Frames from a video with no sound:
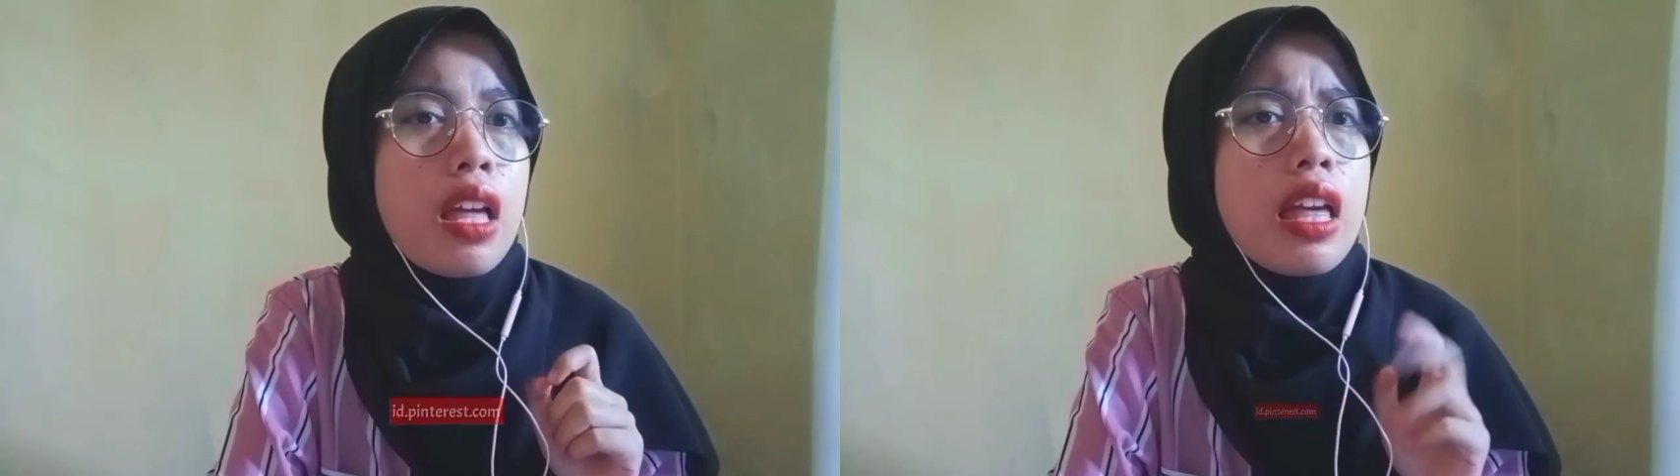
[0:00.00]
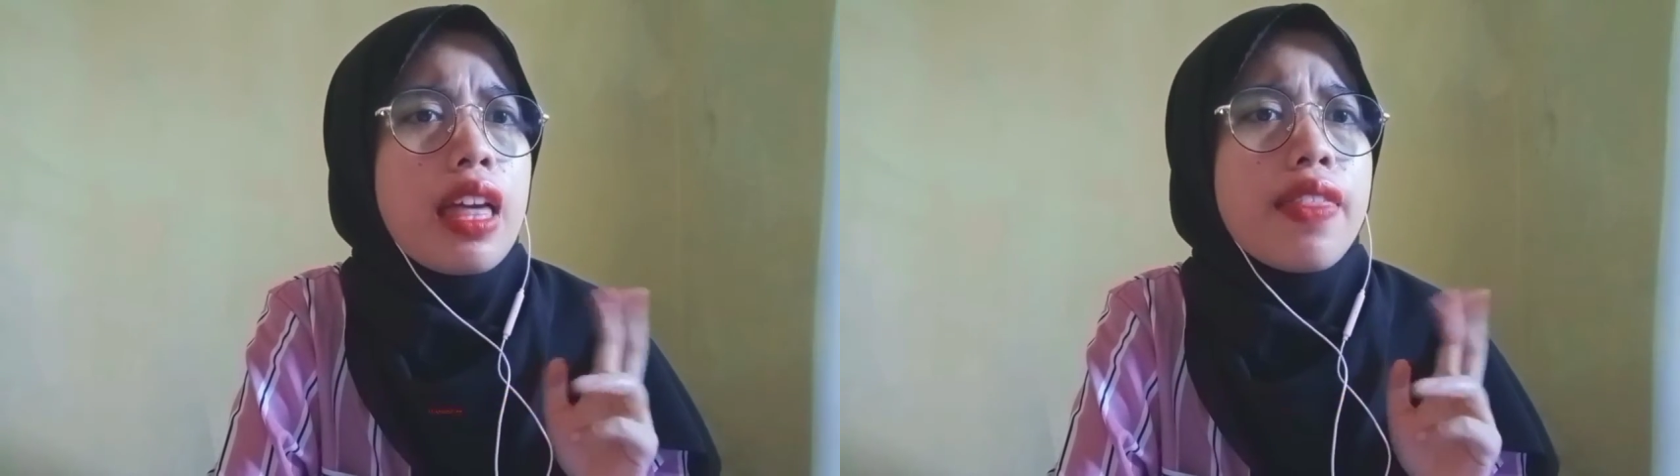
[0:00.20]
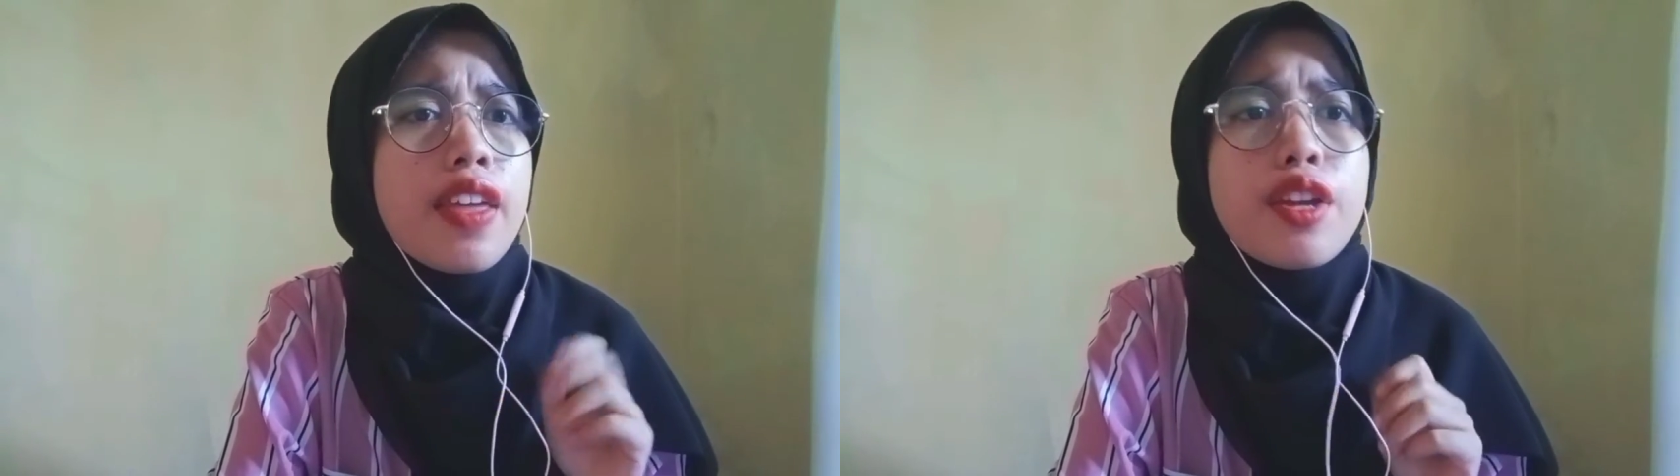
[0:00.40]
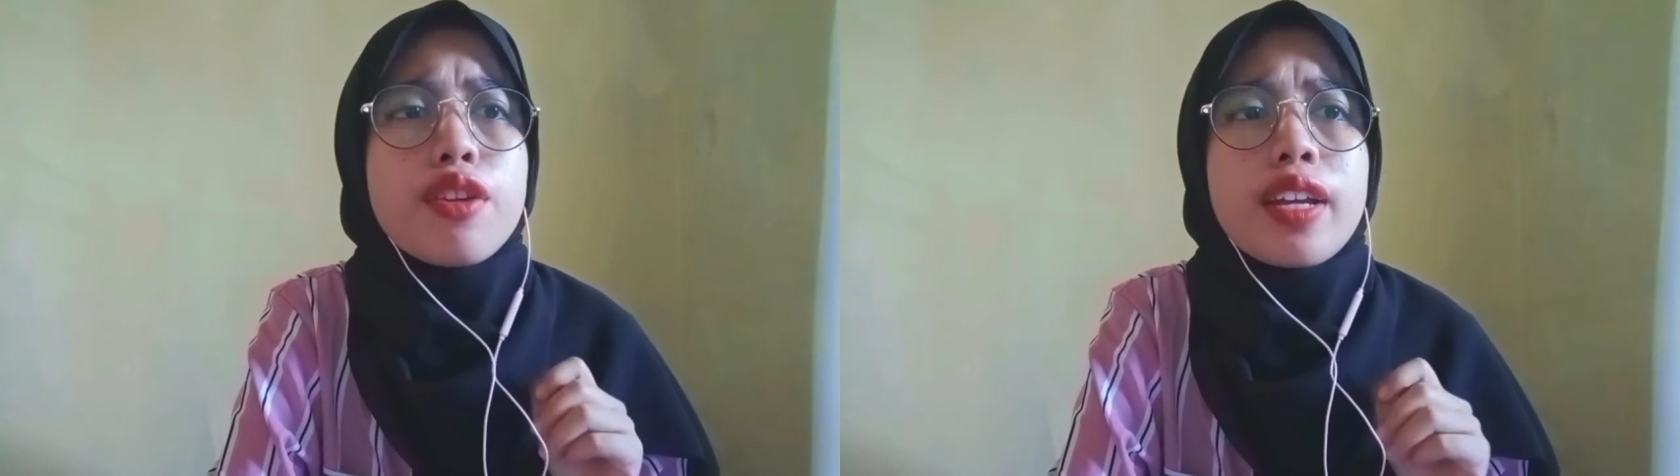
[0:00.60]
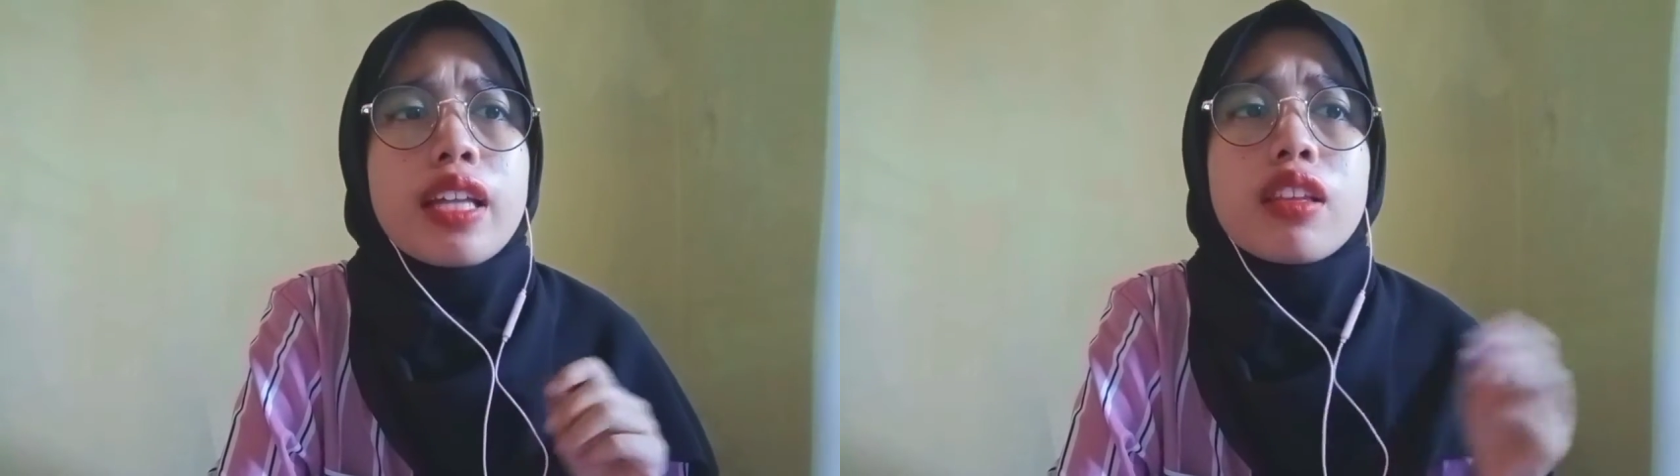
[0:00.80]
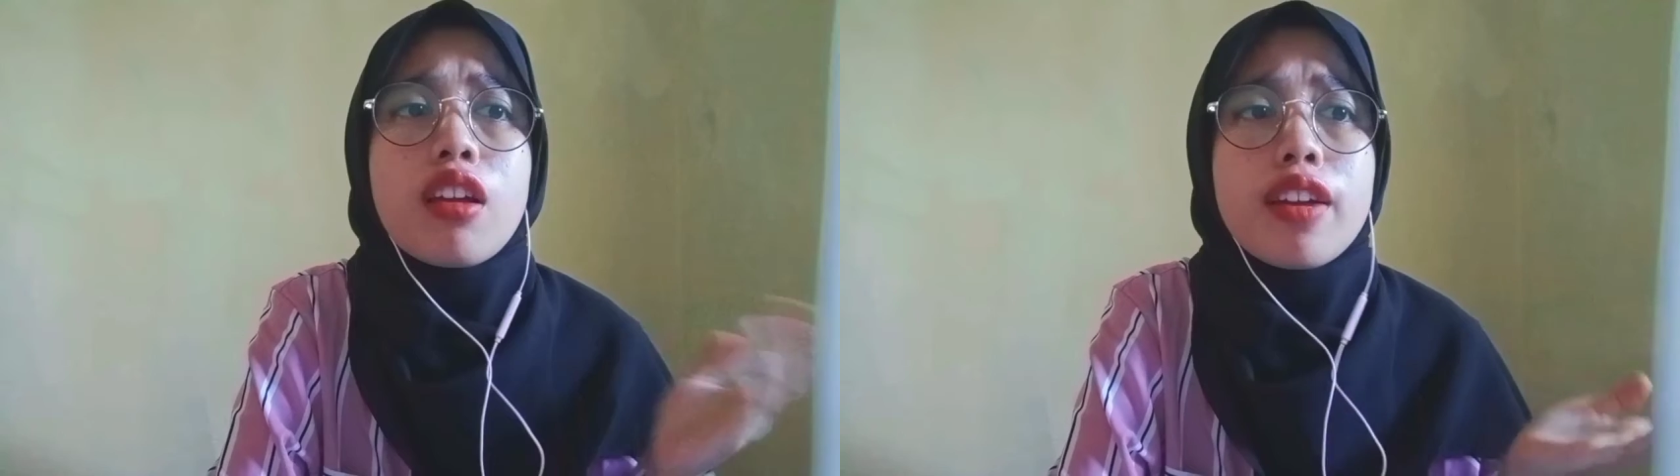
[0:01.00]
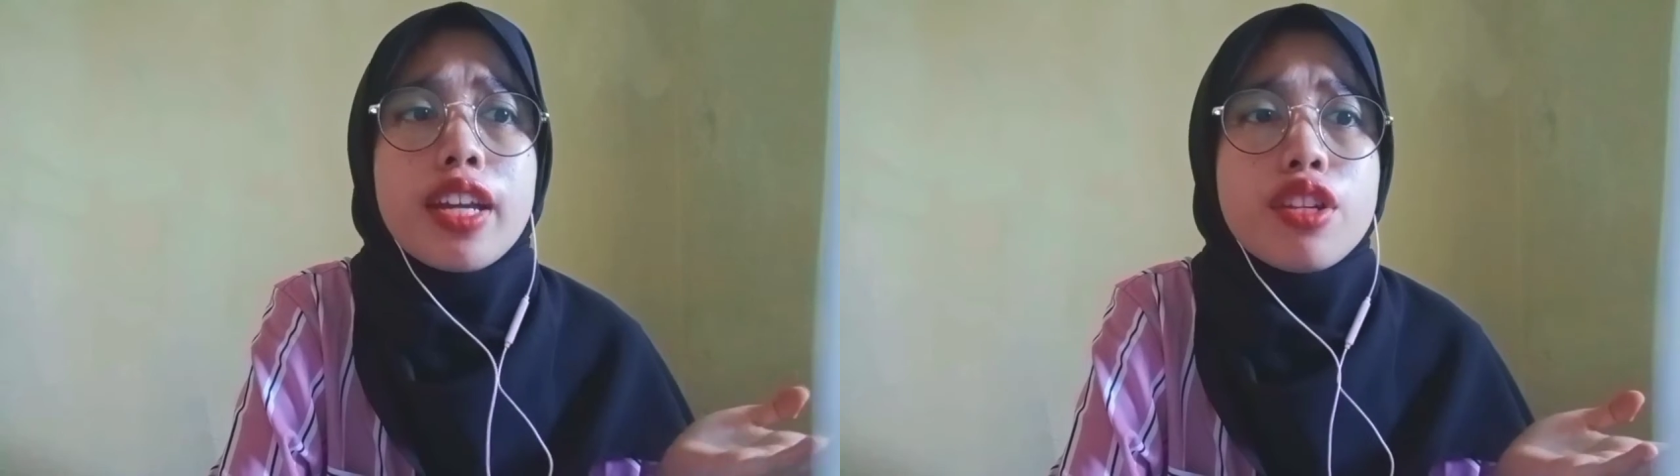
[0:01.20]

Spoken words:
And then you can log in